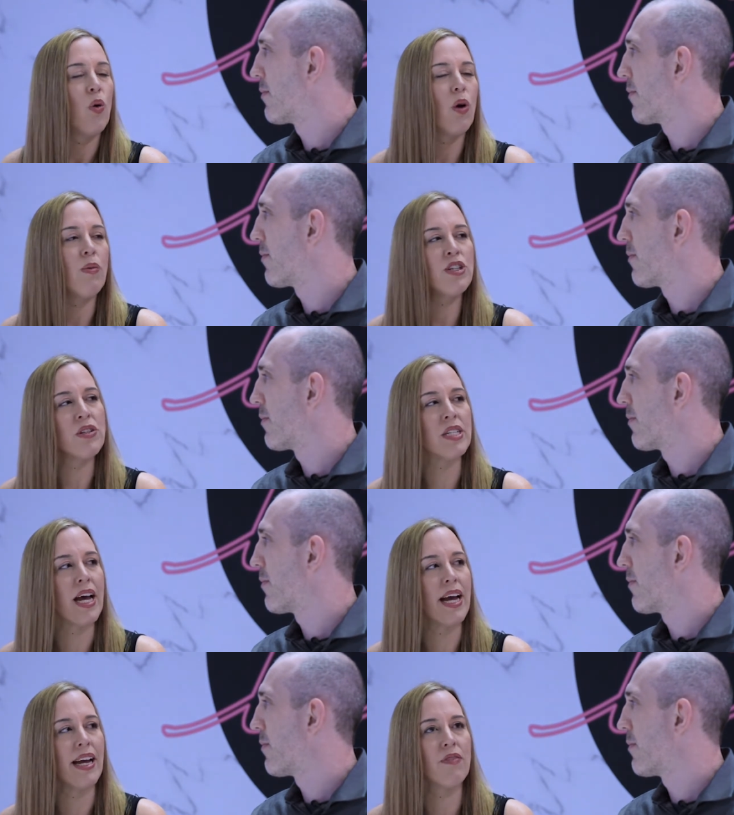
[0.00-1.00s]
Speaker 1: What would you
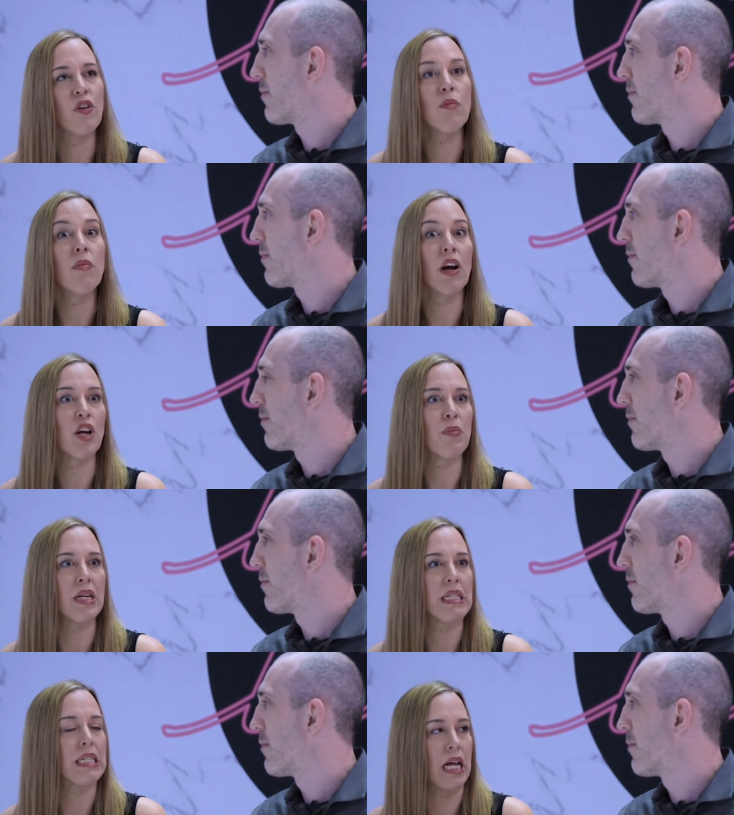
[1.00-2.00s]
say for a
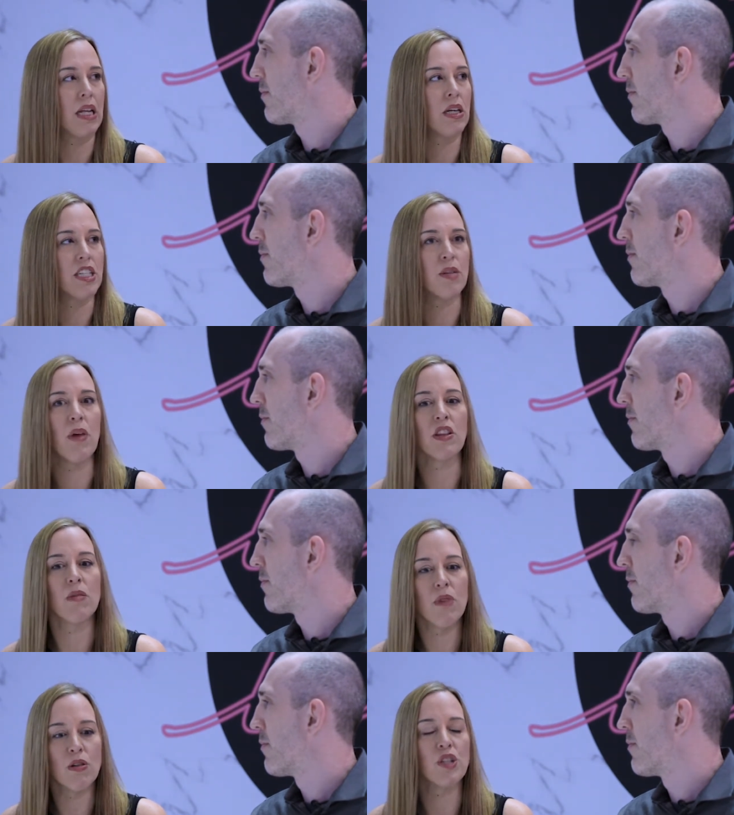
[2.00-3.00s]
marketplace seller is among the
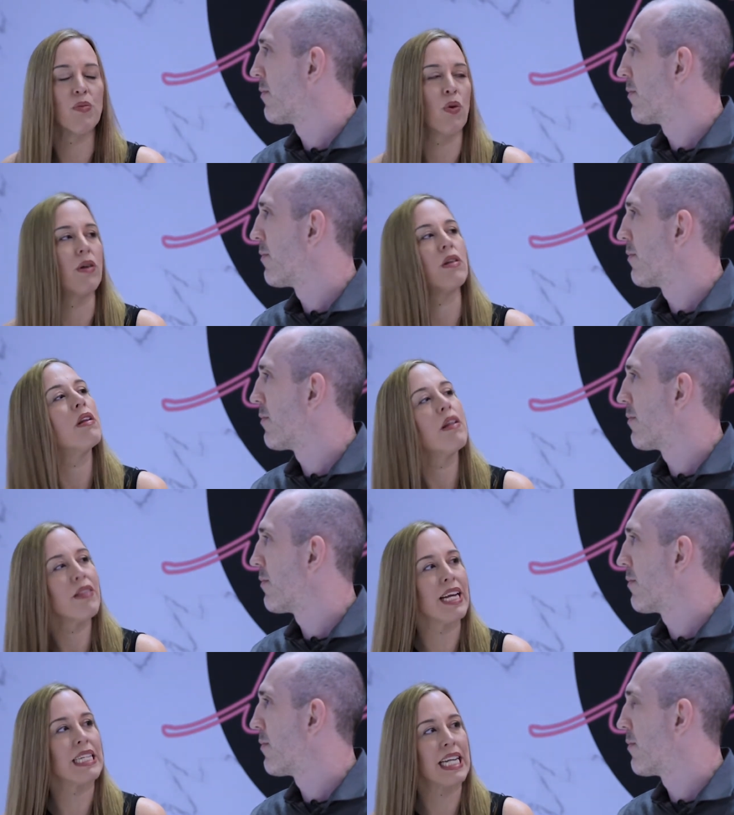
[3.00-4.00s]
most important
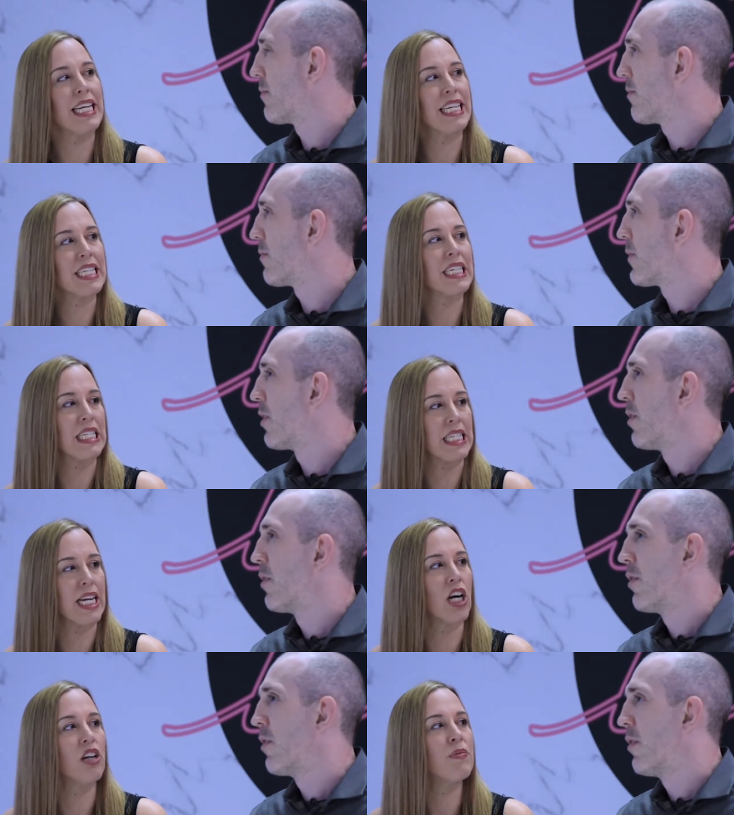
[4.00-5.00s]
things they need to consider?